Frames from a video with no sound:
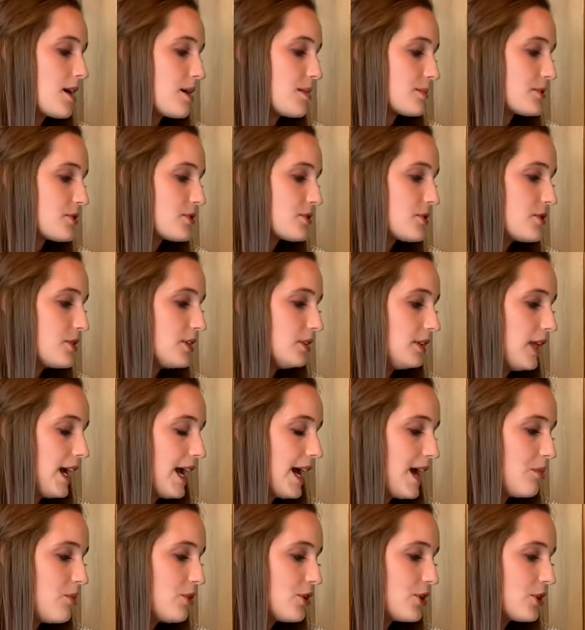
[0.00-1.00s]
So the
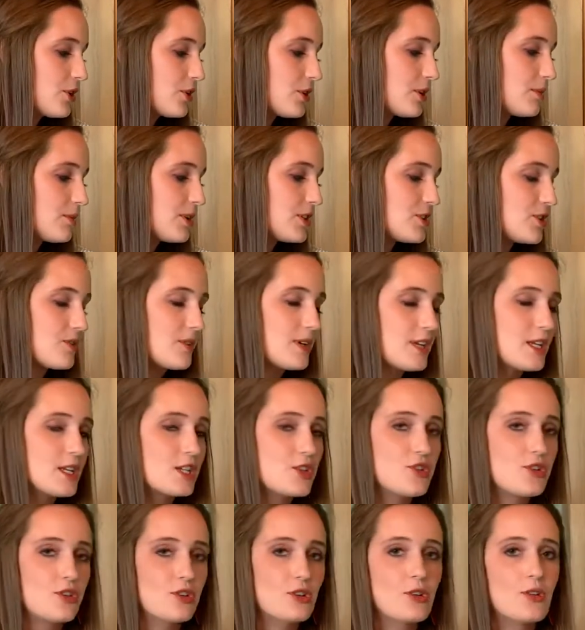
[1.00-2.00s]
lab, what you're going to be doing
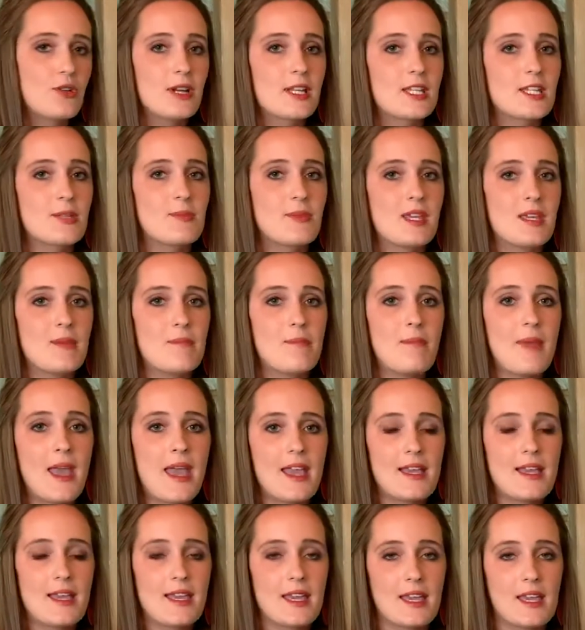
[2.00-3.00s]
is you're going to be
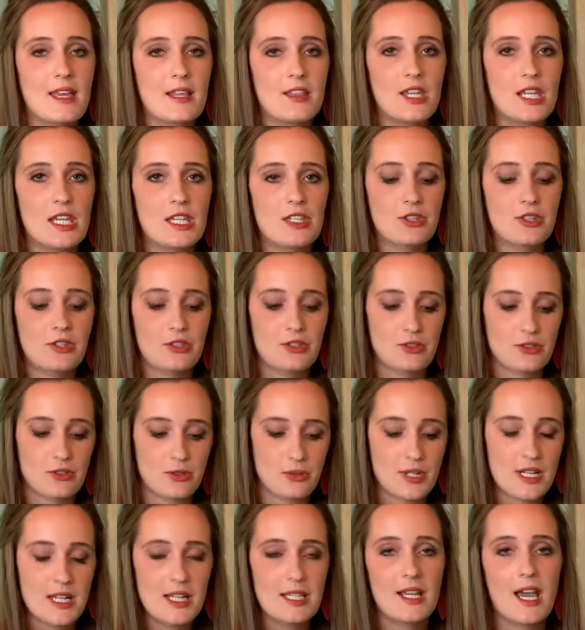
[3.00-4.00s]
making these
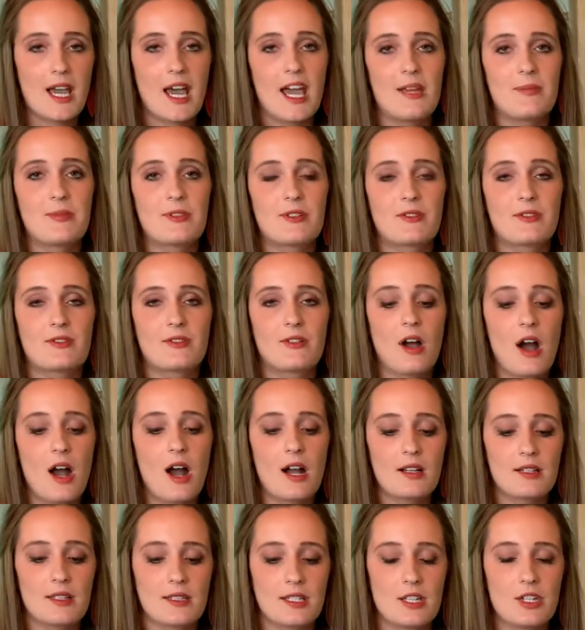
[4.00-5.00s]
3 types of
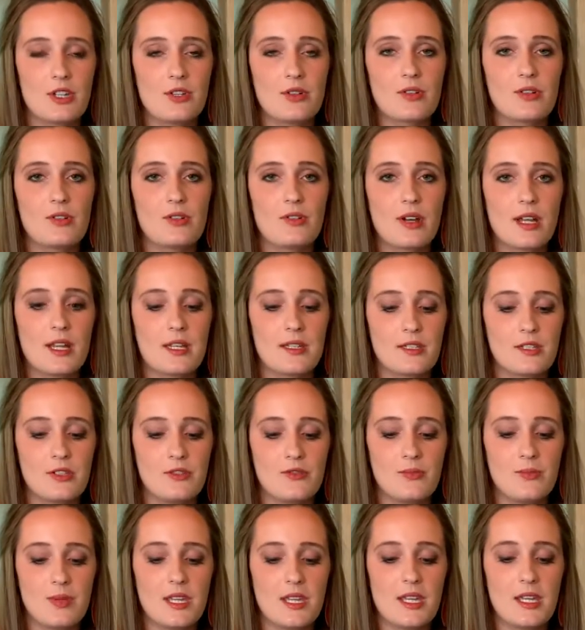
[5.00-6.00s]
rocks, and you're going to
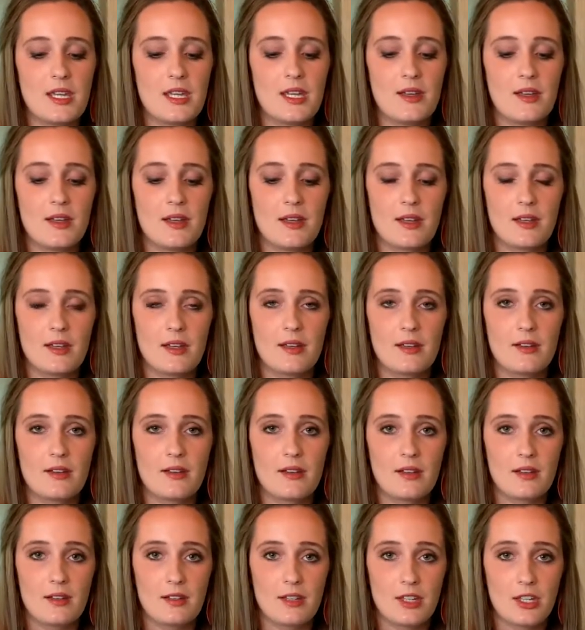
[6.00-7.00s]
be,
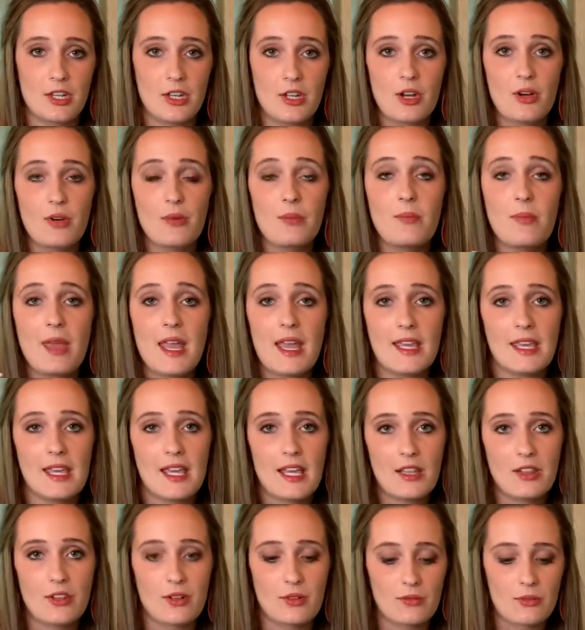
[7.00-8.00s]
you know,
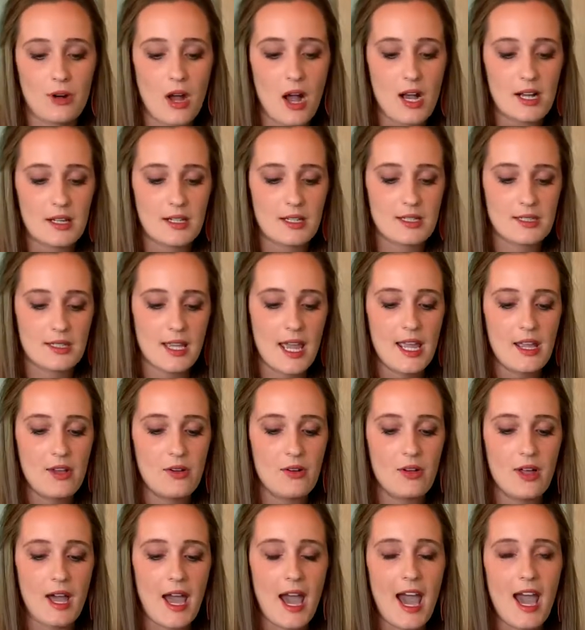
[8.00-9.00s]
making the rock
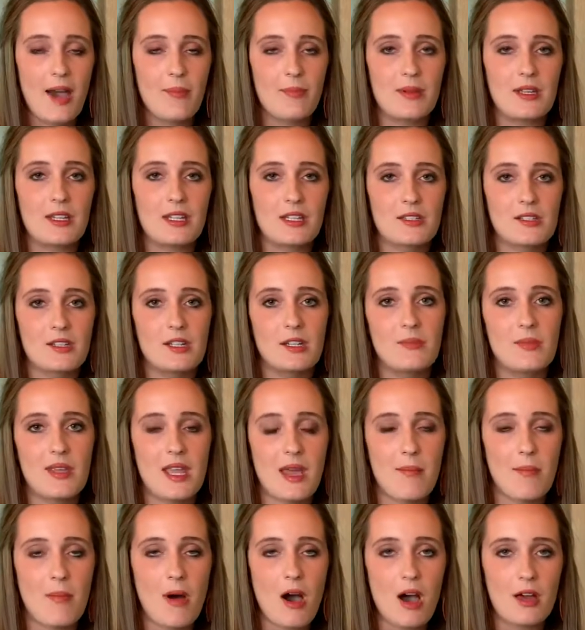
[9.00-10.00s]
cycle happen. It's going to be
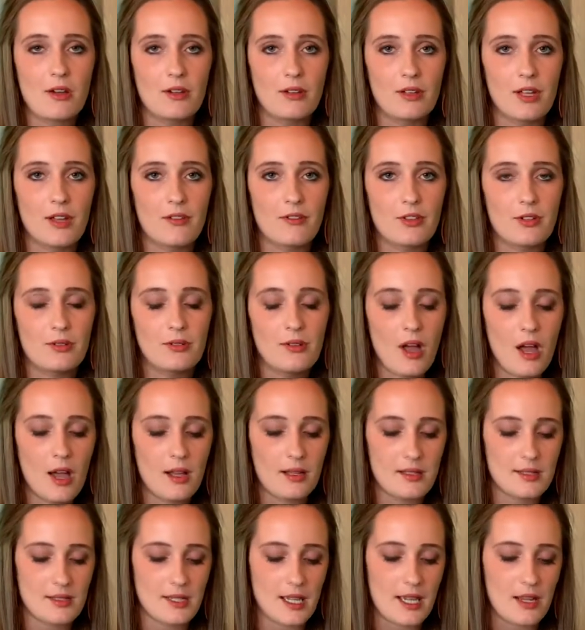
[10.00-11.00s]
a model of the
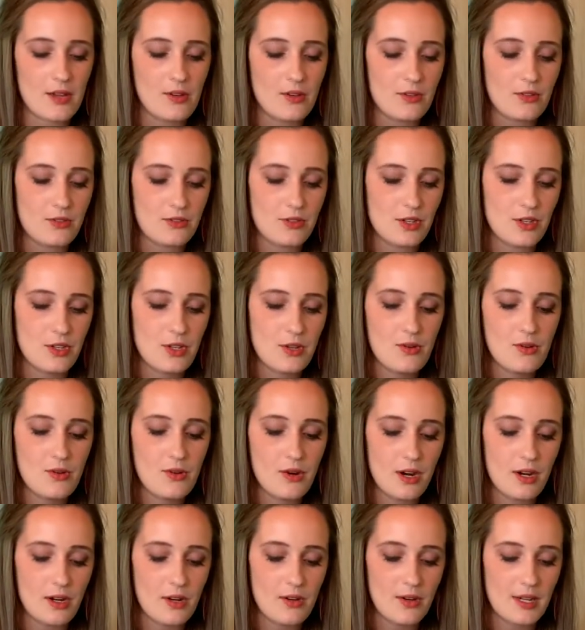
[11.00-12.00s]
rock cycle. So you
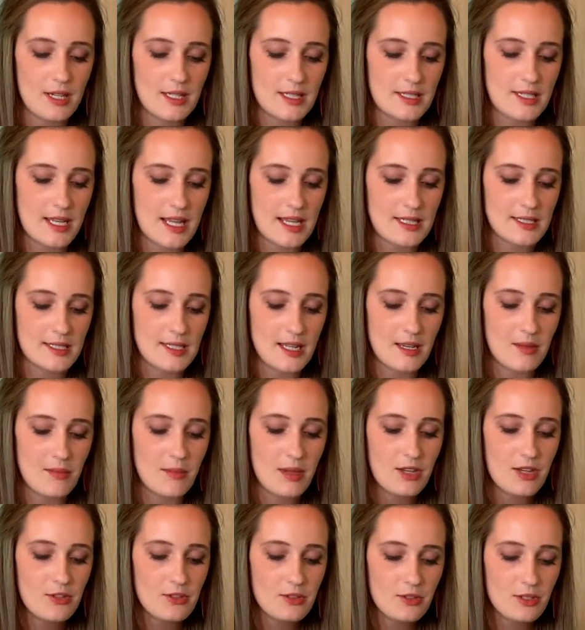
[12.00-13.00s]
are going to take
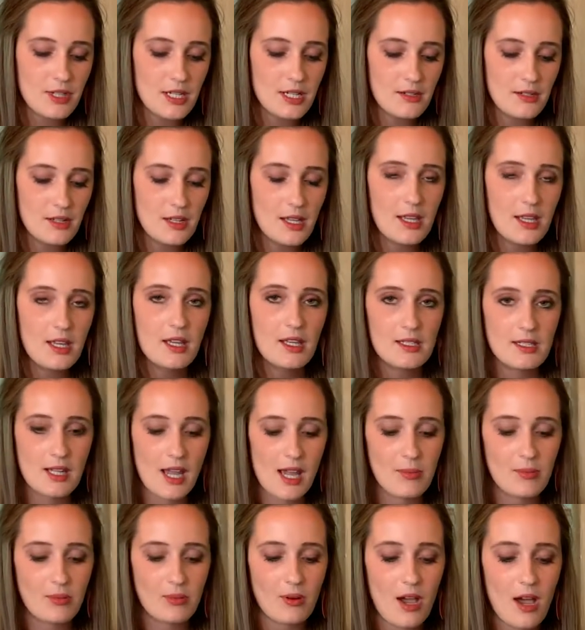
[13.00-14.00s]
sedimentary
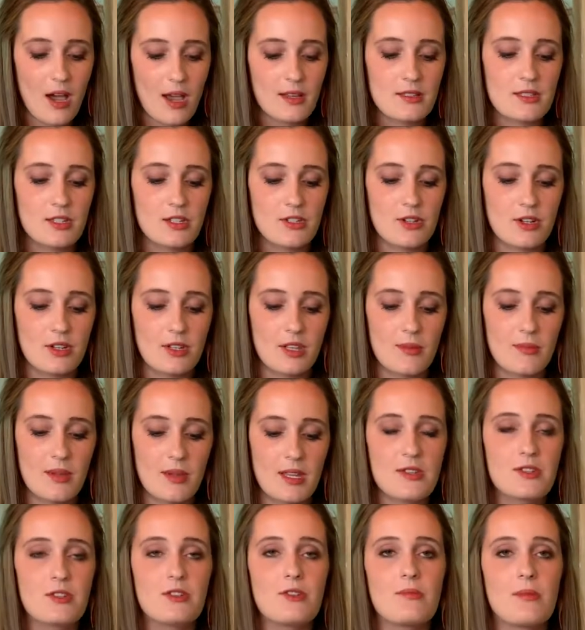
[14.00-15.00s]
type rocks and turn them
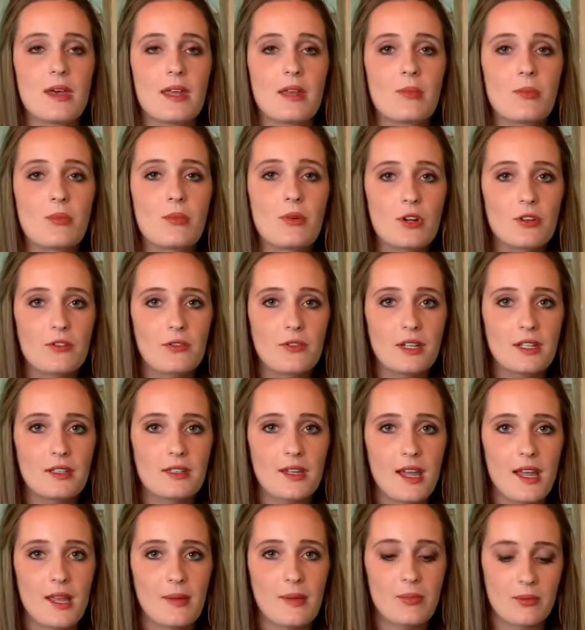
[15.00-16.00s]
into metamorphic
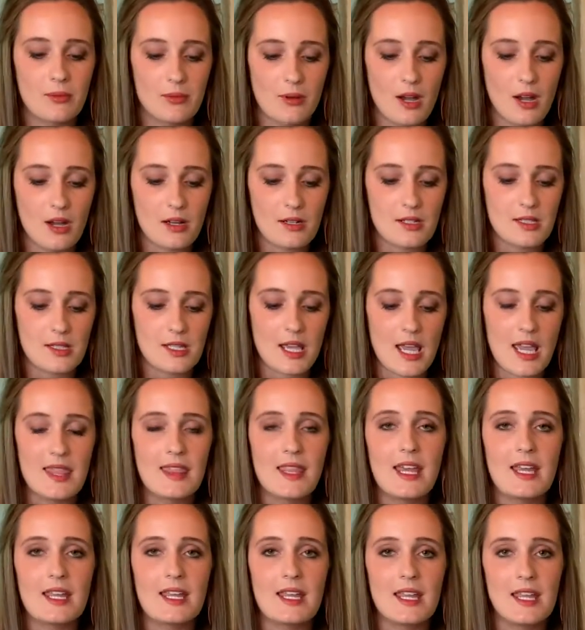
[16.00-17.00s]
type rocks, and
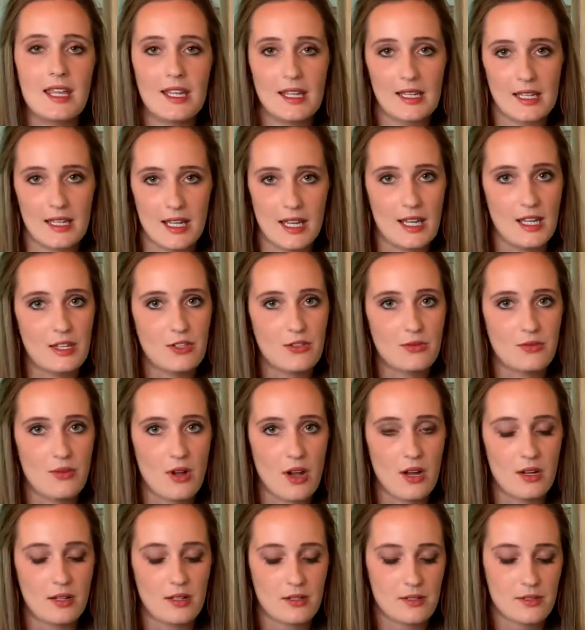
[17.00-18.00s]
then igneous
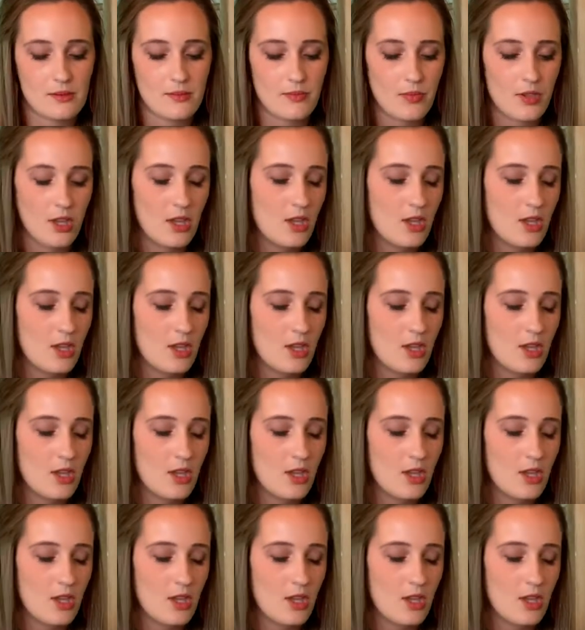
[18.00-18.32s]
rocks.